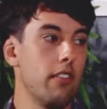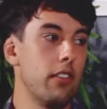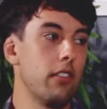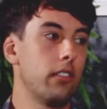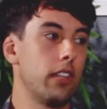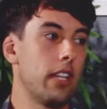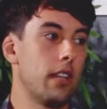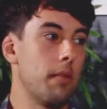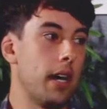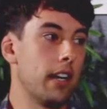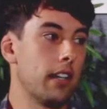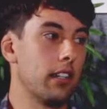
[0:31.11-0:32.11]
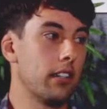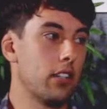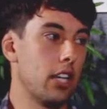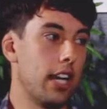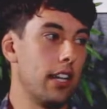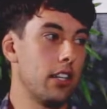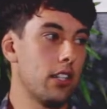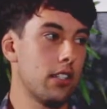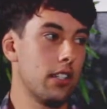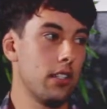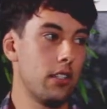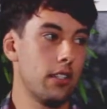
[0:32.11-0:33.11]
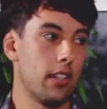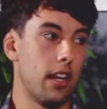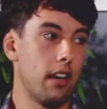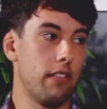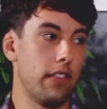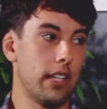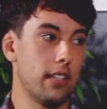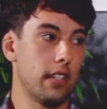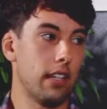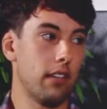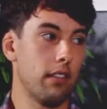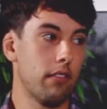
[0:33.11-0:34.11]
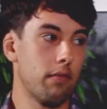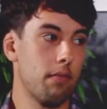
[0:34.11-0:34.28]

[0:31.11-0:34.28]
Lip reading: how have you seen the market change since you started investing?